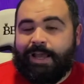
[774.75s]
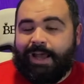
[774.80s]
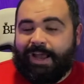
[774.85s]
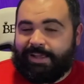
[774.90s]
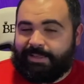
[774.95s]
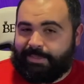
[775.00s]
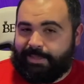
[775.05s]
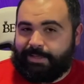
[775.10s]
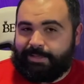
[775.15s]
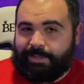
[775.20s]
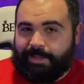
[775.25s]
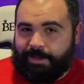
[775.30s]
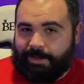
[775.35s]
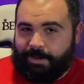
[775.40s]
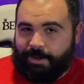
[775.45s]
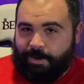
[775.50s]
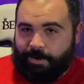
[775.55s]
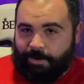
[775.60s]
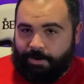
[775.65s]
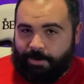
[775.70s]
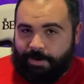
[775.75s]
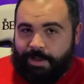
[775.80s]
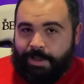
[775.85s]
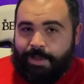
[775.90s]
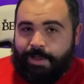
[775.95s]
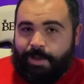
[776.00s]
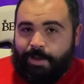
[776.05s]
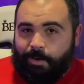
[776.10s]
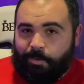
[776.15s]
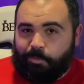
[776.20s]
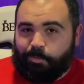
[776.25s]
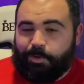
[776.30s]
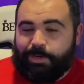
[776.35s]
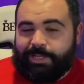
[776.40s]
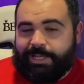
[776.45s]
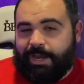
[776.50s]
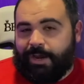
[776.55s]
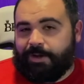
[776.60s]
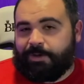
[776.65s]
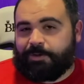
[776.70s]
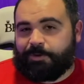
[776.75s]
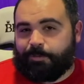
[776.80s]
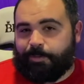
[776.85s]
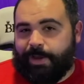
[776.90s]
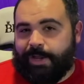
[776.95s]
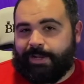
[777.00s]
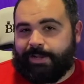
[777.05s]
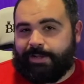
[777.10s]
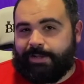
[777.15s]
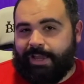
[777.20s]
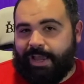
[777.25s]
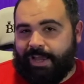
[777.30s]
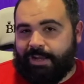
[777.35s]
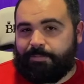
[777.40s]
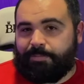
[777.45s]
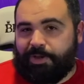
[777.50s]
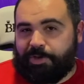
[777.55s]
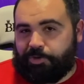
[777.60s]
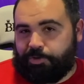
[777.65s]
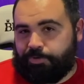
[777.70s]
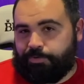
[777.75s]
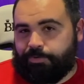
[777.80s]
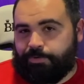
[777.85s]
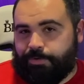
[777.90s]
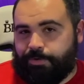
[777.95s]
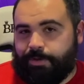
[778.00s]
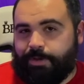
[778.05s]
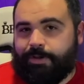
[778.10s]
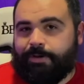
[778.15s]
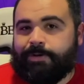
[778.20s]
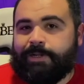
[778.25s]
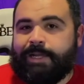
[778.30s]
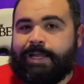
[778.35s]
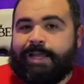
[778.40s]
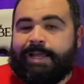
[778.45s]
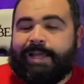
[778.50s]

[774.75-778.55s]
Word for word: I think they are a really underrated animation studio,